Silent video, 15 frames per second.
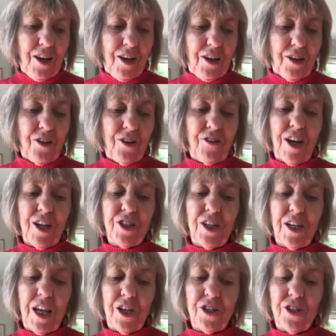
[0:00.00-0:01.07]

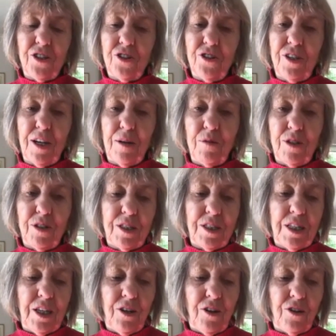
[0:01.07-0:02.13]
Congratulations,
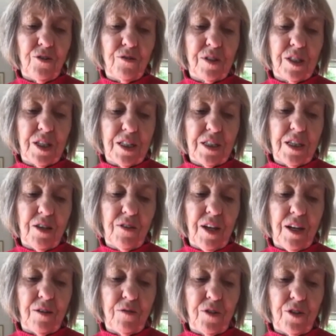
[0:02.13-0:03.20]
UWC, on your 60th
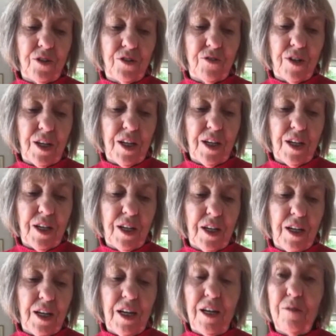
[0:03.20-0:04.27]
anniversary.
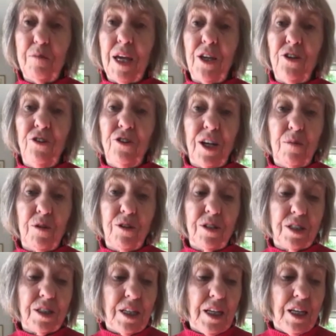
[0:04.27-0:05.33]
May
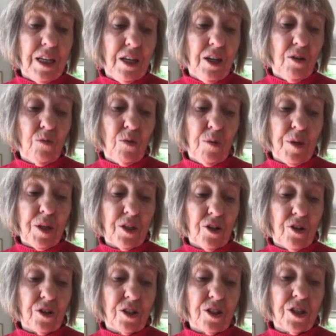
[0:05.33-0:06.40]
UWC women
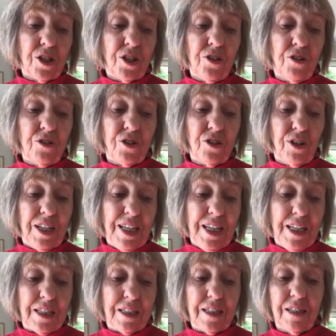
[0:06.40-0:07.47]
continue to
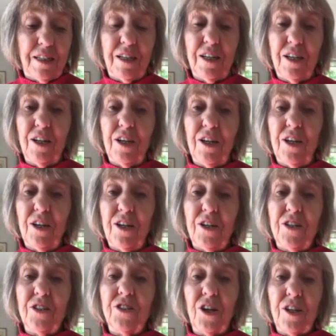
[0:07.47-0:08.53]
lead.
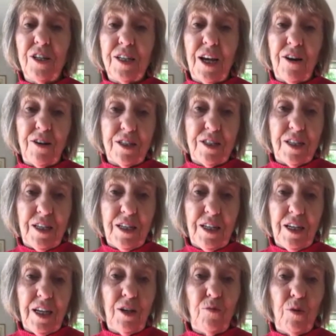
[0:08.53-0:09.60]
Solidarity
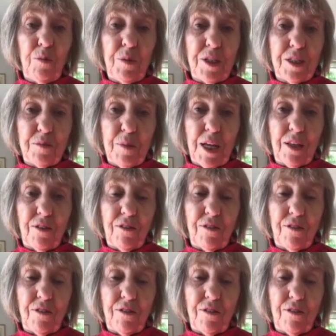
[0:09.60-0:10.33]
in Women's Month.